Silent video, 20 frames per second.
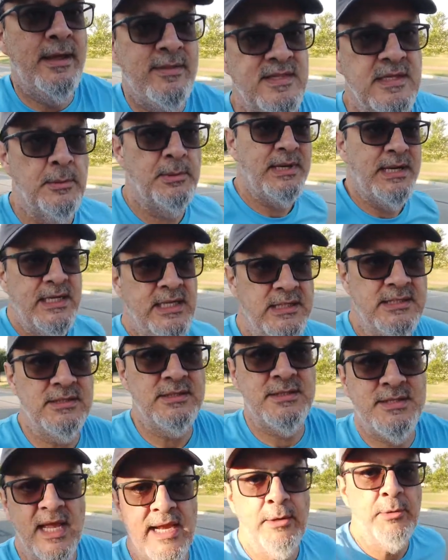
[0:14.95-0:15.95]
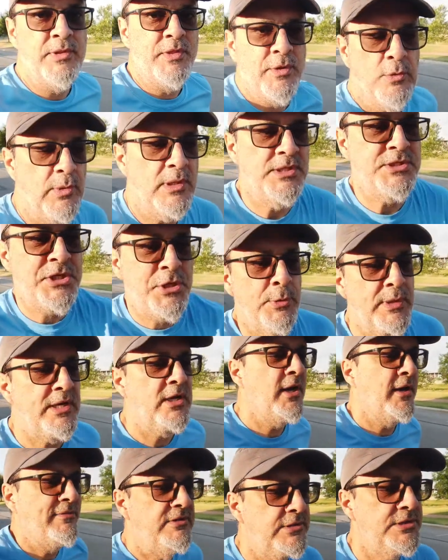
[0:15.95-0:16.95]
Somebody needs to stay with her while she
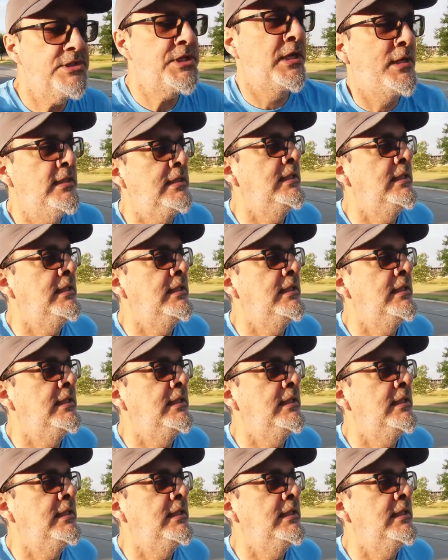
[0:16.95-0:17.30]
recovers.